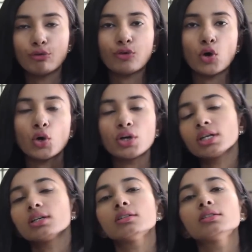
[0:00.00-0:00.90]

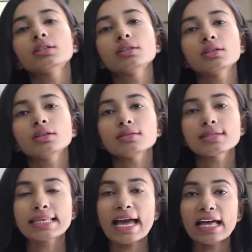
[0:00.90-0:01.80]
for uh, the
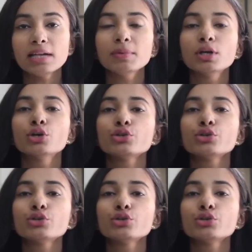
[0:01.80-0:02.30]
scalp.